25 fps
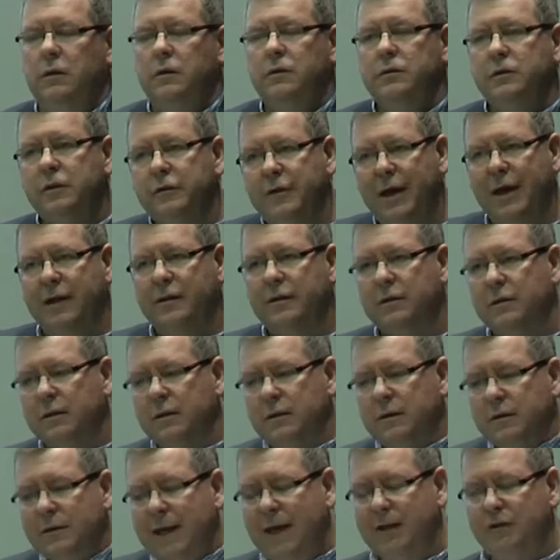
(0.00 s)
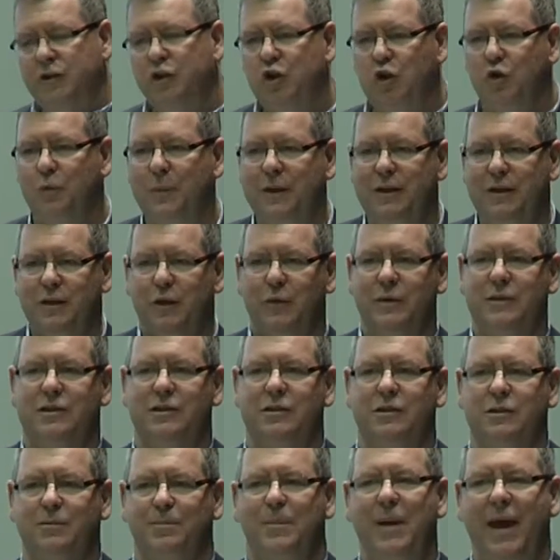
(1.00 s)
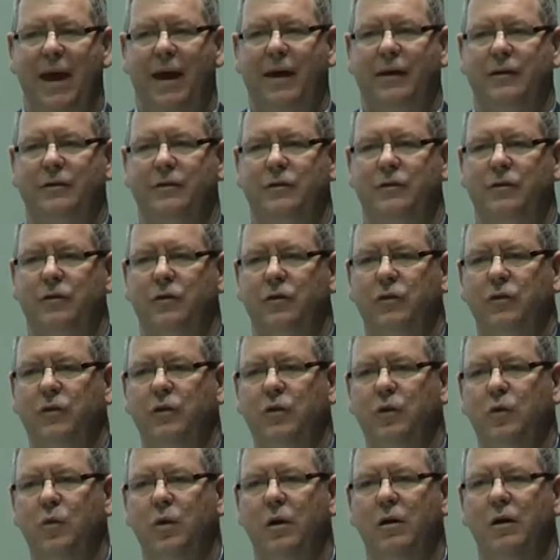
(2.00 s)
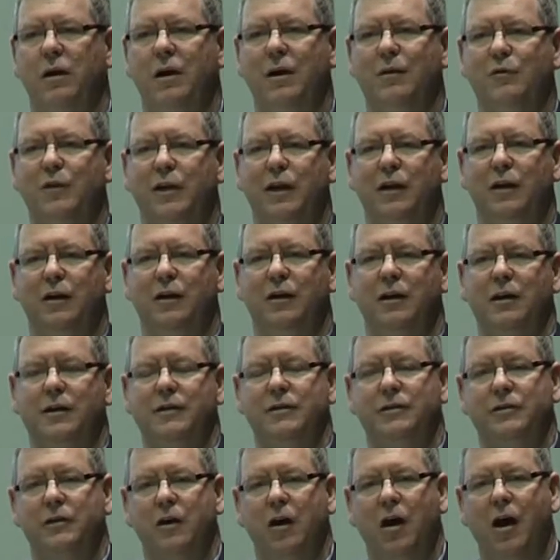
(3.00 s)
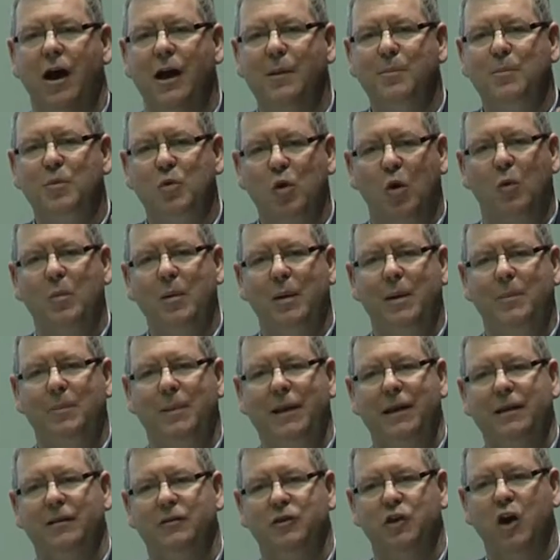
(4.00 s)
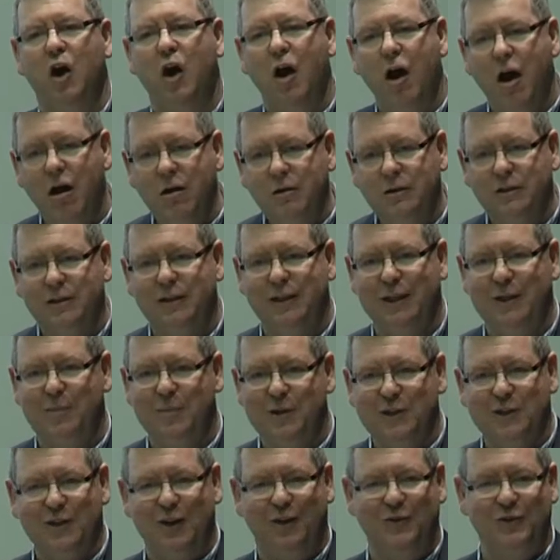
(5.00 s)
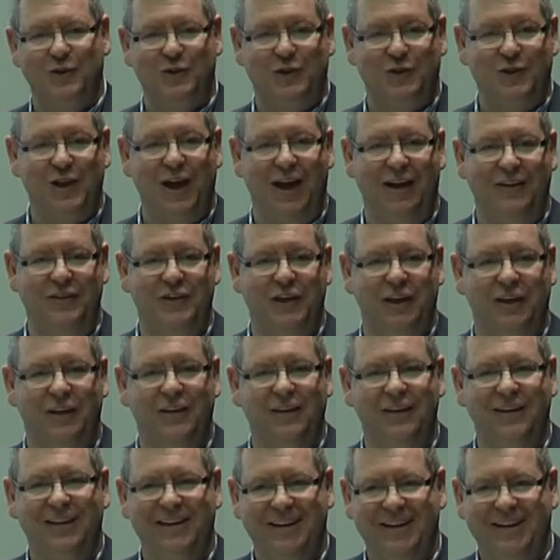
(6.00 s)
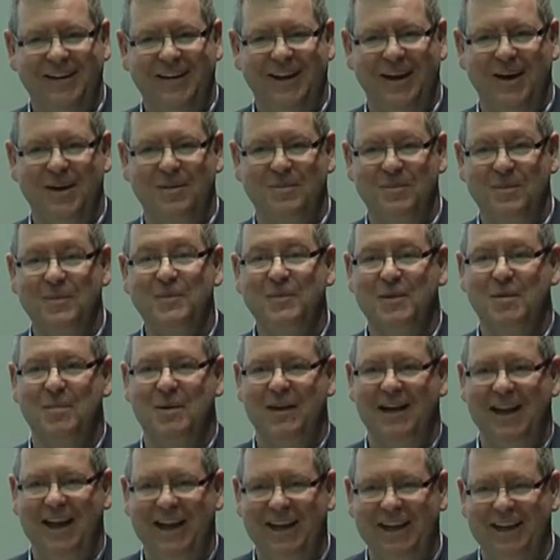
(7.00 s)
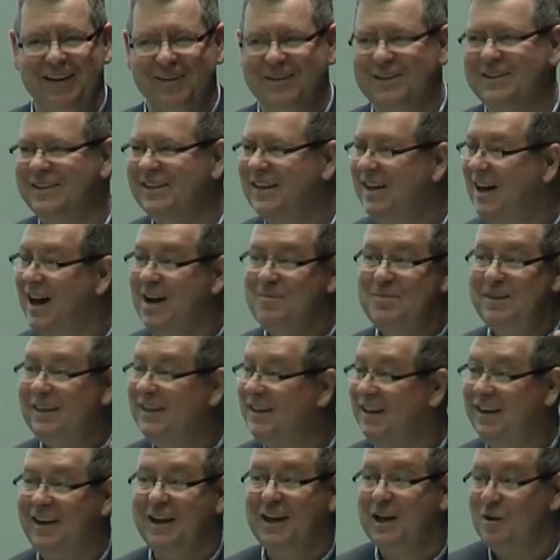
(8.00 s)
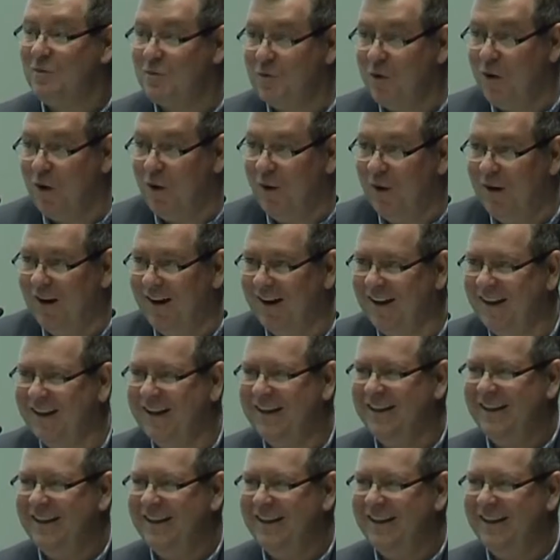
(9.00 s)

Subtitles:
So that took me to a space where I realised I'd probably been totally misunderstanding the millennials. I've been getting it wrong.